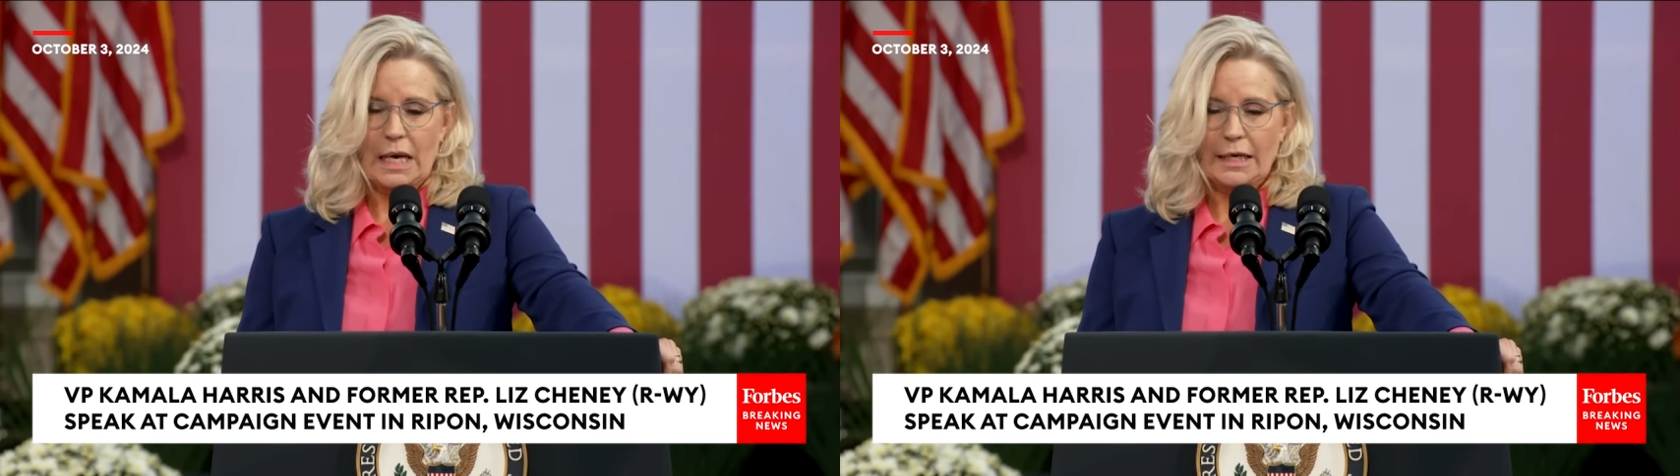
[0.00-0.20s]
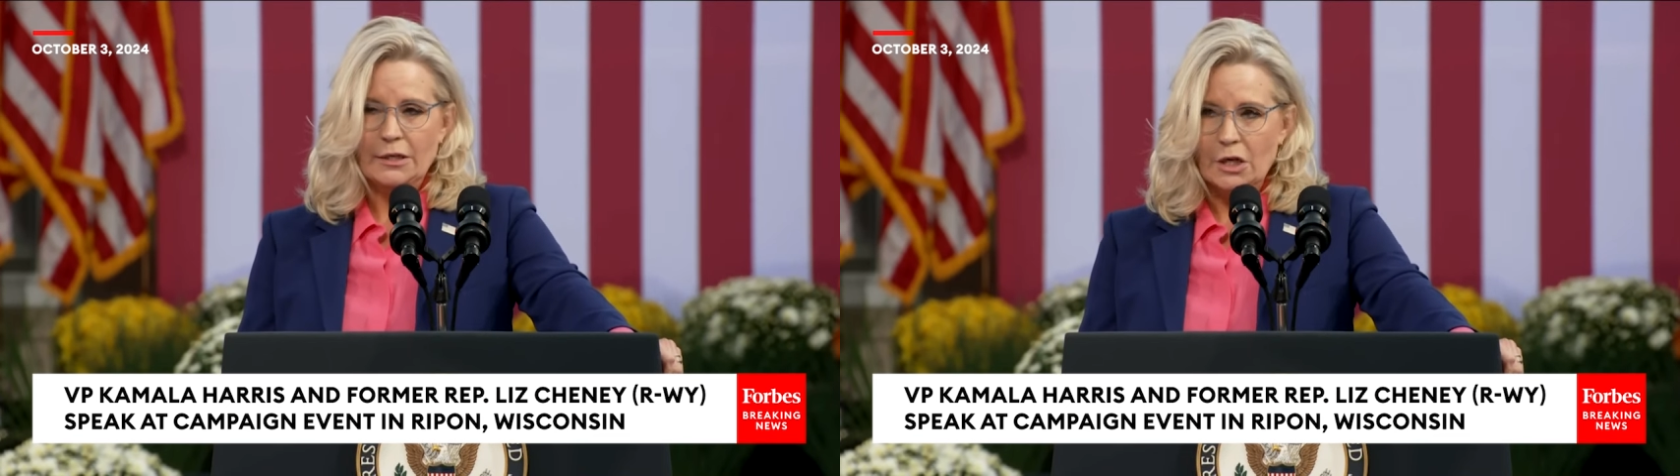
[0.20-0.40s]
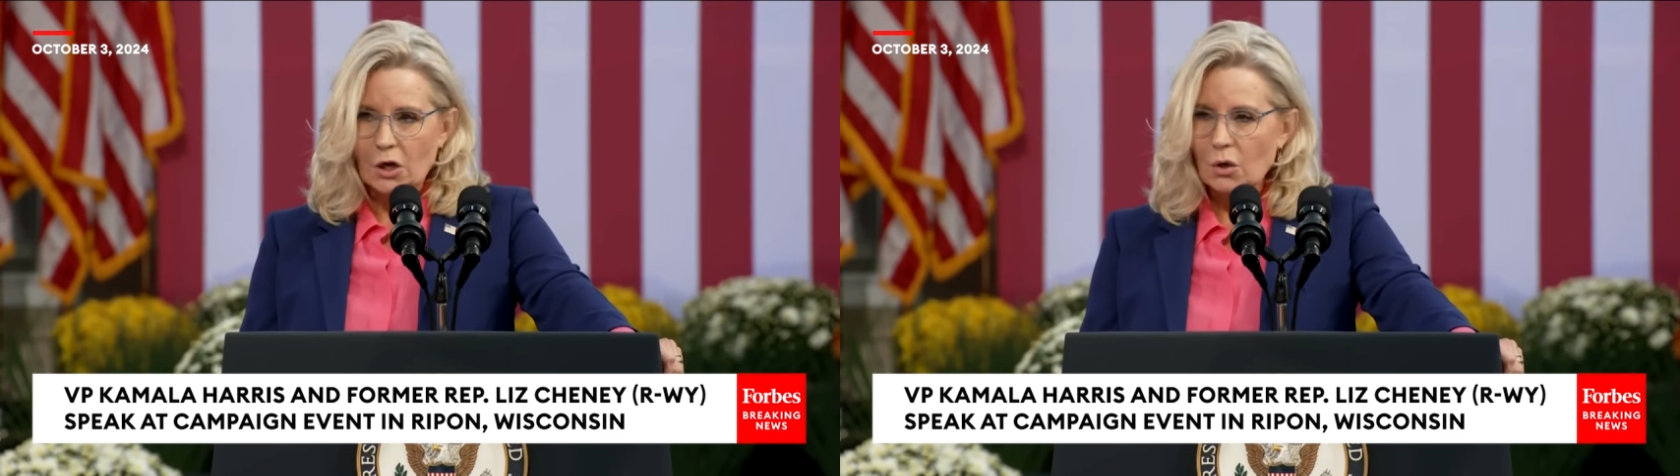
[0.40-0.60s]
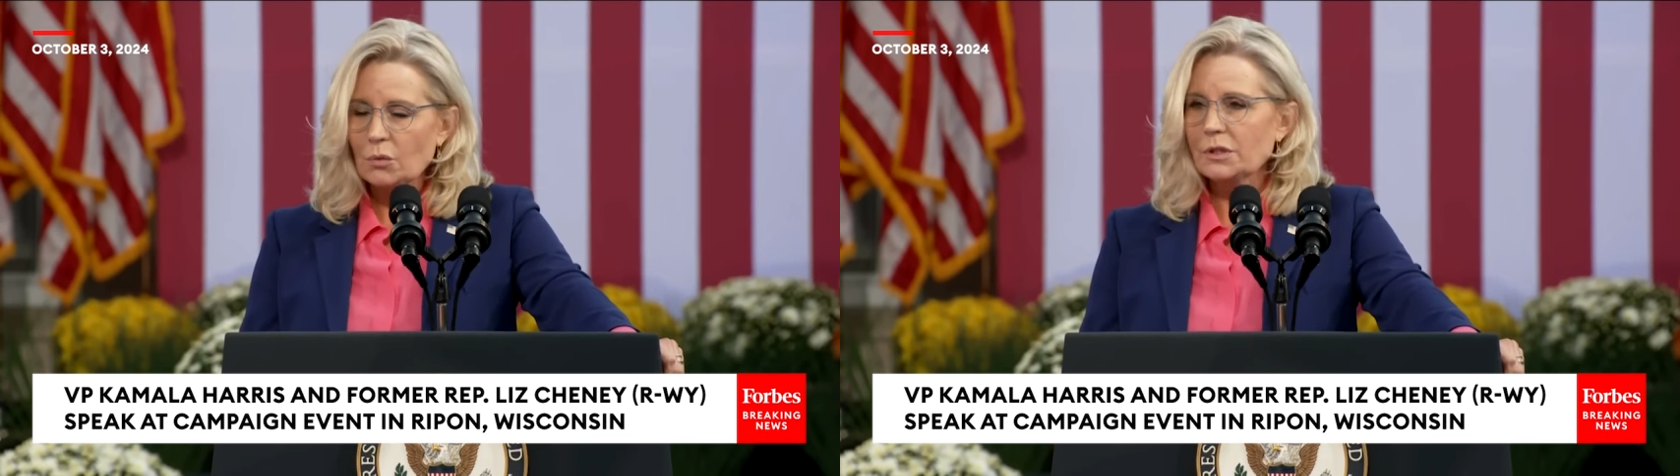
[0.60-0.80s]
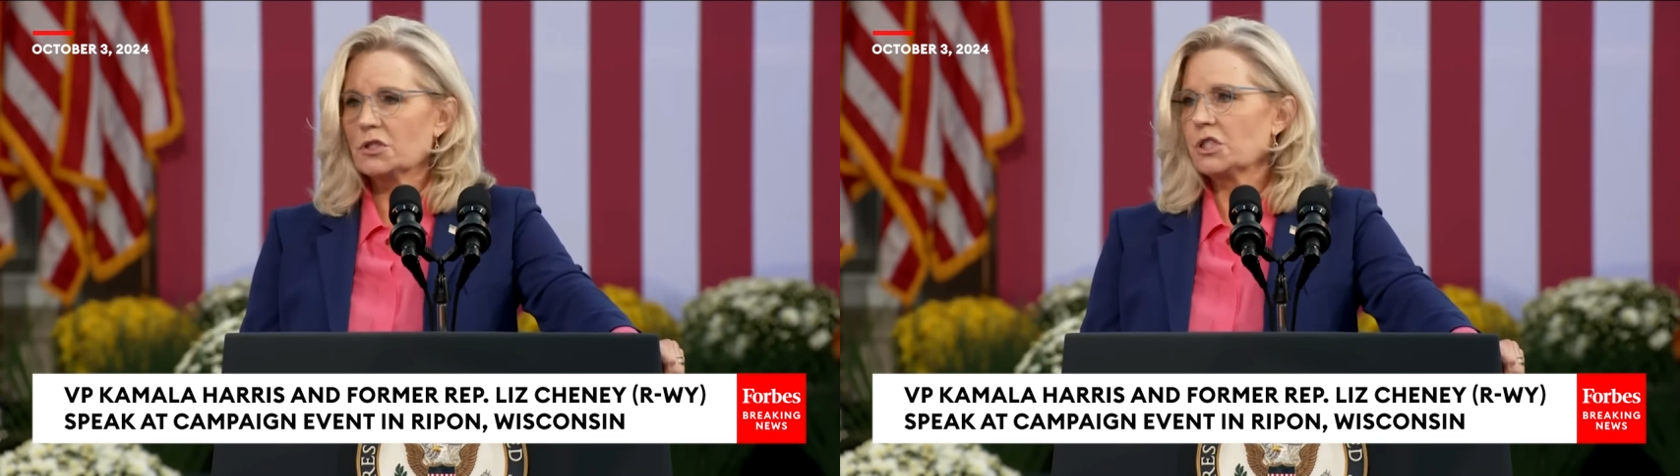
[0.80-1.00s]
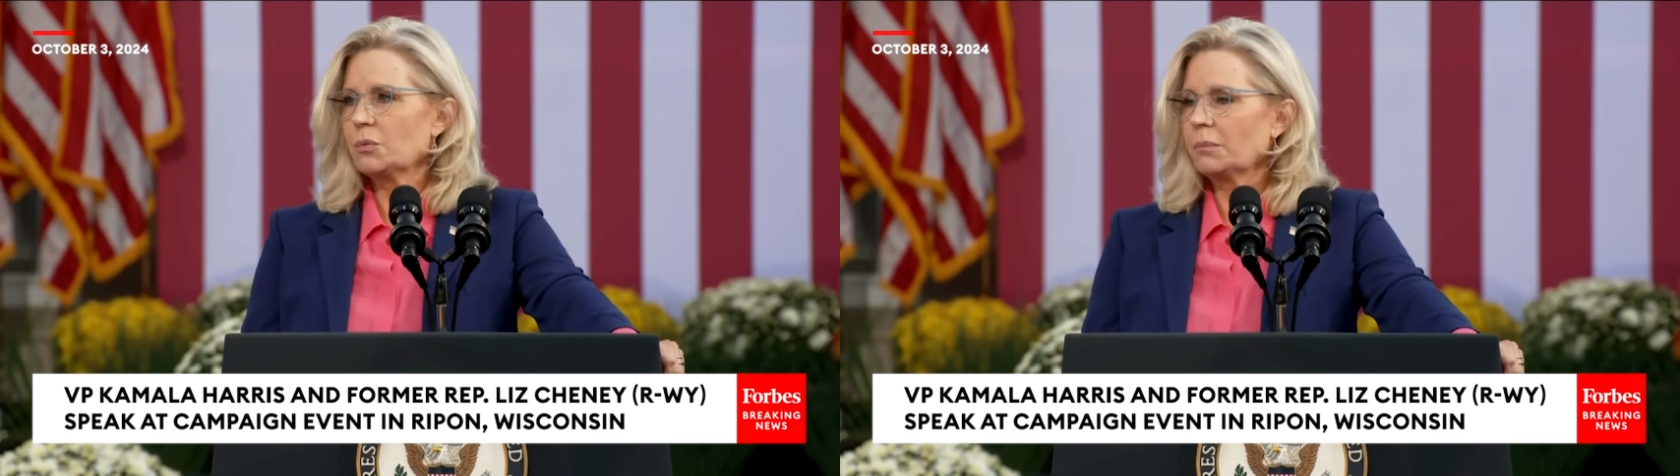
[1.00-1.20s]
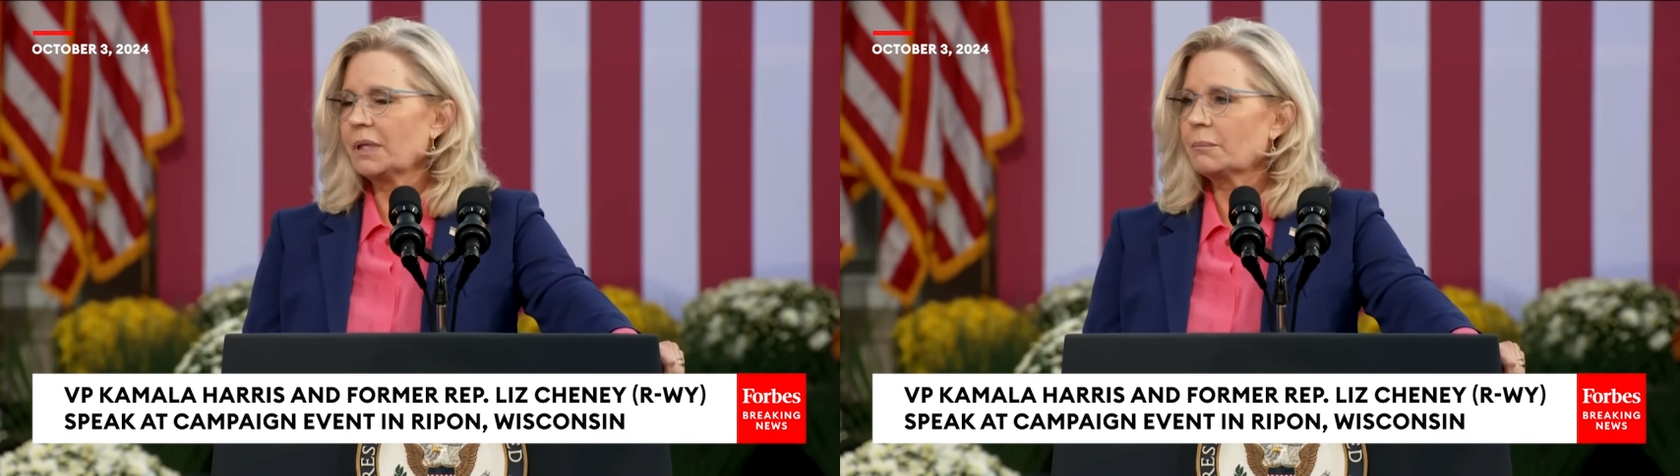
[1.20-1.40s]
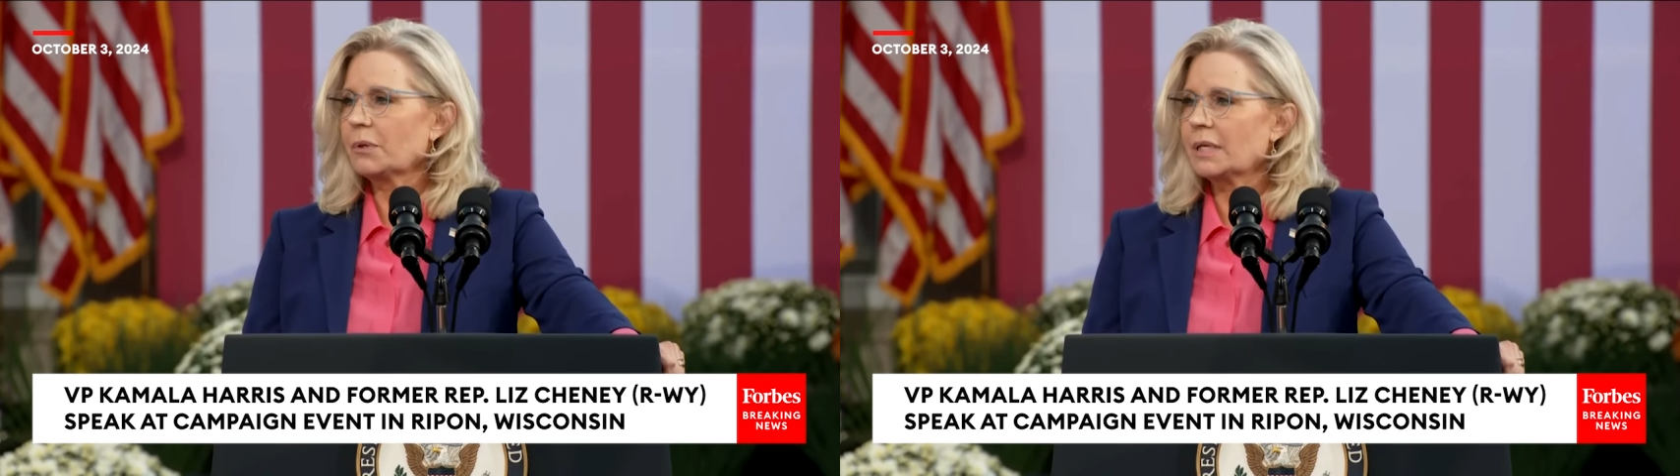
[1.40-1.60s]
I know that she will
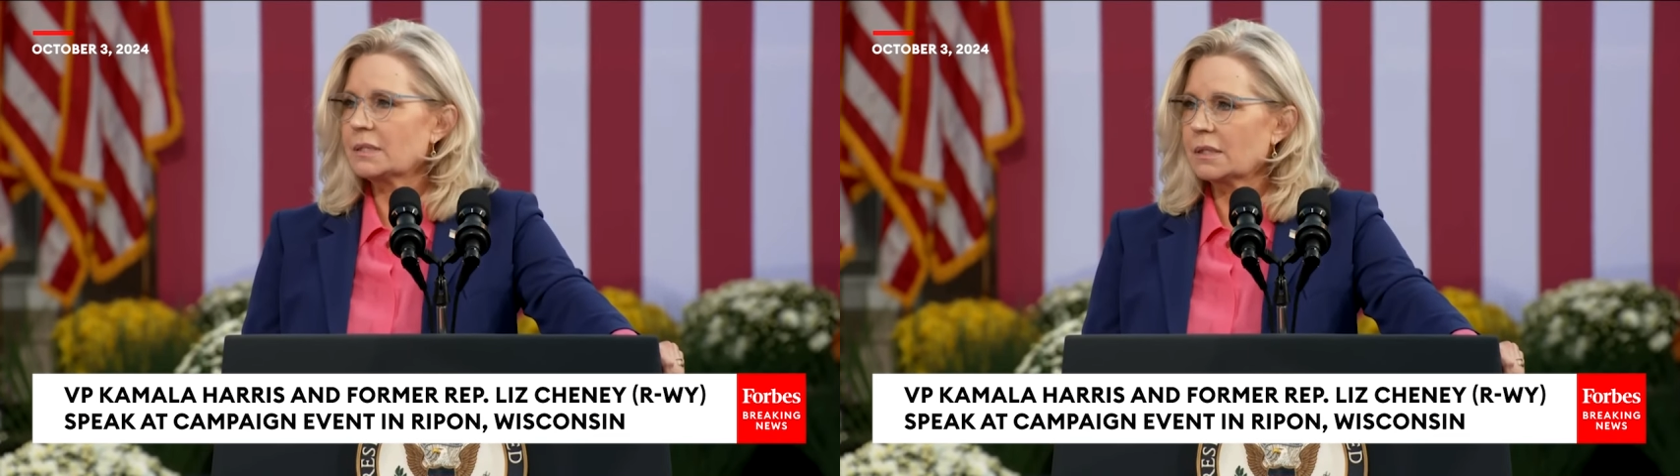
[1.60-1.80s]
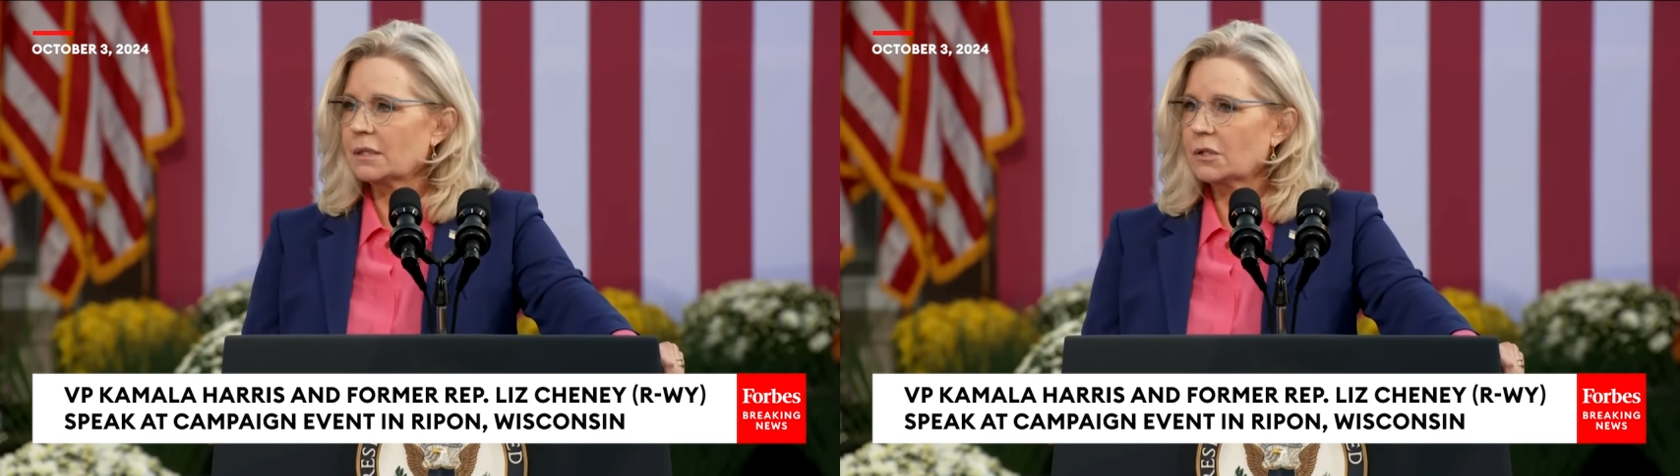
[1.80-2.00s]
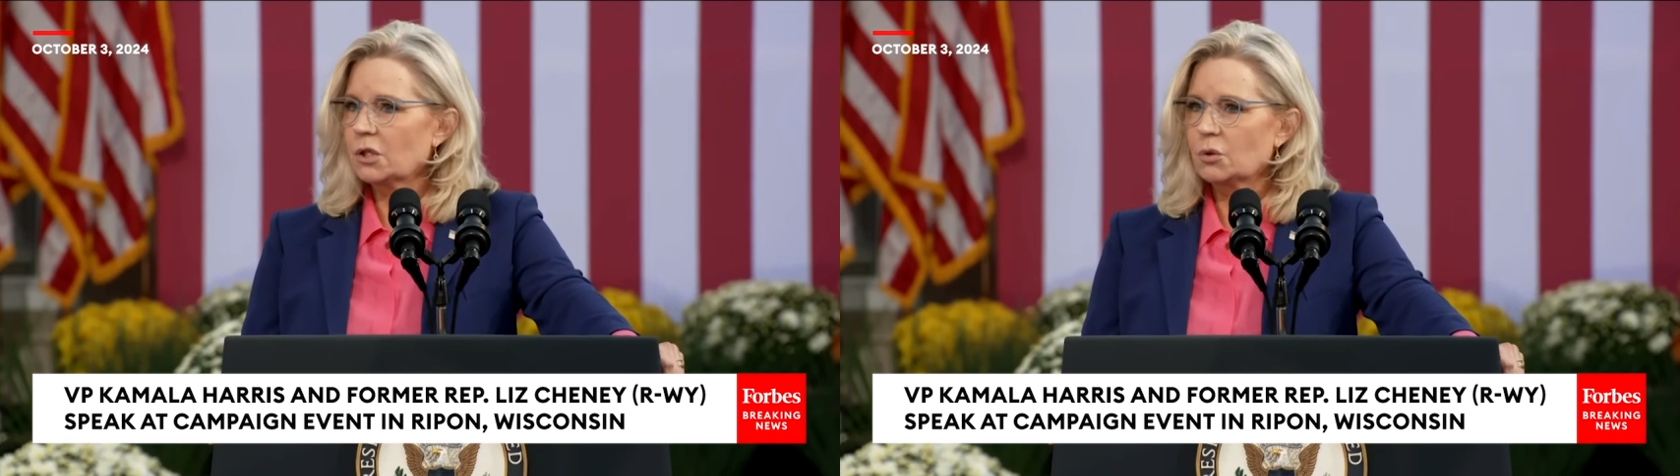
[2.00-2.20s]
be a president